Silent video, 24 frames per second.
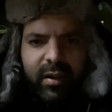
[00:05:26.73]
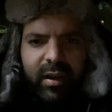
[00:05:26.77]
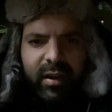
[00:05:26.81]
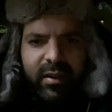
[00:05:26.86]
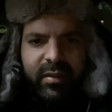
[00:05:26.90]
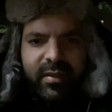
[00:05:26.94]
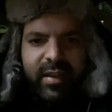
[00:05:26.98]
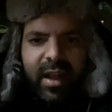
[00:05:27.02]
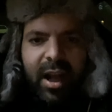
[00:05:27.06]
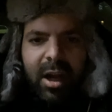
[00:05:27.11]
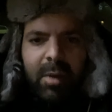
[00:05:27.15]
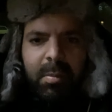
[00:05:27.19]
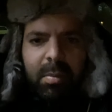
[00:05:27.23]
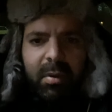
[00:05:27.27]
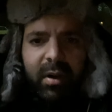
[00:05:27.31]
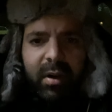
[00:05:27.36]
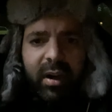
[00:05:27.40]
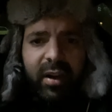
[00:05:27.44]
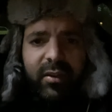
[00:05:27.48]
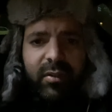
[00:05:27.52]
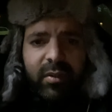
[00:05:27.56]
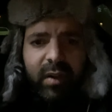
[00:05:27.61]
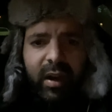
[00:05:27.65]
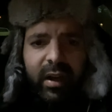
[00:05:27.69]
stock
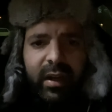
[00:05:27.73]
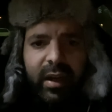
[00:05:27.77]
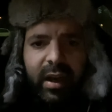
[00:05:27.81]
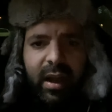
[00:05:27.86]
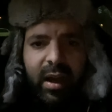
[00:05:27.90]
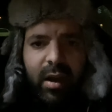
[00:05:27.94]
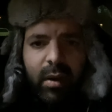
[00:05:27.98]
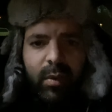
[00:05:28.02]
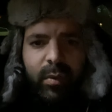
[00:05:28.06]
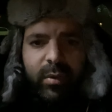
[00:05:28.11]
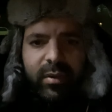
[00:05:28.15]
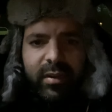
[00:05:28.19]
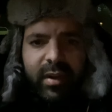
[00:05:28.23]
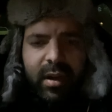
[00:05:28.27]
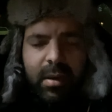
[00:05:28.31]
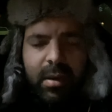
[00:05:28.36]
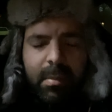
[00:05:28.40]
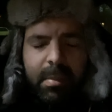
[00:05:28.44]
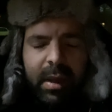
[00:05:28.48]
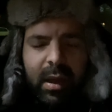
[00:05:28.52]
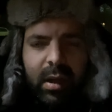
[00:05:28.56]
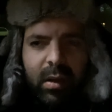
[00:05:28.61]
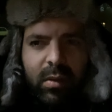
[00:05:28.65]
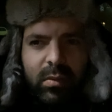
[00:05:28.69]
price right now is at
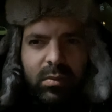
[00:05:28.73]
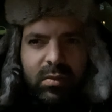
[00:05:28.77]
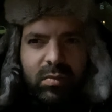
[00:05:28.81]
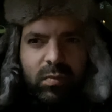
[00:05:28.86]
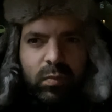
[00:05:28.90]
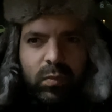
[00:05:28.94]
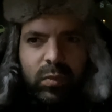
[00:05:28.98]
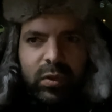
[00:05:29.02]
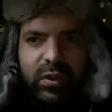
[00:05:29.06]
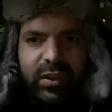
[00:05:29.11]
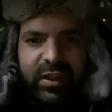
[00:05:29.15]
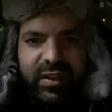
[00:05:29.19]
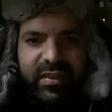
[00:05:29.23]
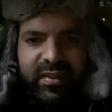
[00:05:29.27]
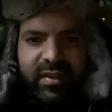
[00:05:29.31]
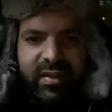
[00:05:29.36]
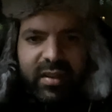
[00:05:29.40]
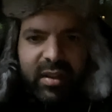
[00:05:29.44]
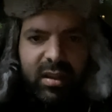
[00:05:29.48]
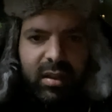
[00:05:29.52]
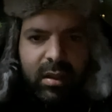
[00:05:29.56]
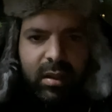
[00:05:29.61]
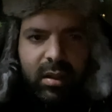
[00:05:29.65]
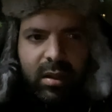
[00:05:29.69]
about
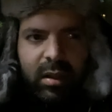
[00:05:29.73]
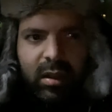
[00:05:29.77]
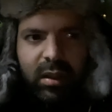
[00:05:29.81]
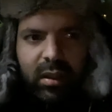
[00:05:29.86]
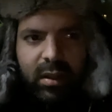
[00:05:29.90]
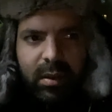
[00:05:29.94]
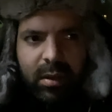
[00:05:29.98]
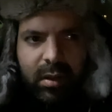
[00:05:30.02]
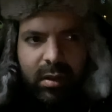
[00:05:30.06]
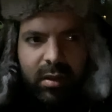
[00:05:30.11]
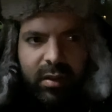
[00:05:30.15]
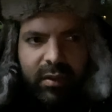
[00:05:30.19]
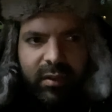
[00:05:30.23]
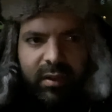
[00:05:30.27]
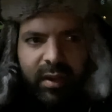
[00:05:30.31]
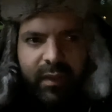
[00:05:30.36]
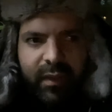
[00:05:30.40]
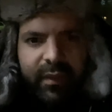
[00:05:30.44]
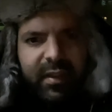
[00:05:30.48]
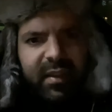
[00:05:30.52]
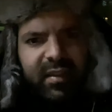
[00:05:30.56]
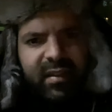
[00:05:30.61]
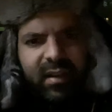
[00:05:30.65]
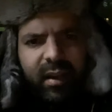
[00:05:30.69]
60 to
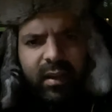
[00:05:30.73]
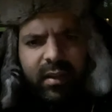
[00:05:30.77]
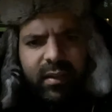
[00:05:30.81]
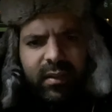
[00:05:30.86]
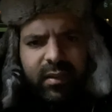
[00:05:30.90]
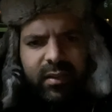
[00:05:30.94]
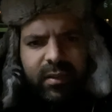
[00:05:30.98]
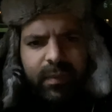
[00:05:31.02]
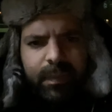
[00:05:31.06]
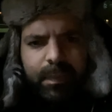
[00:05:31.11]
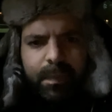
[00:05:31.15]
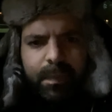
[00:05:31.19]
70 cents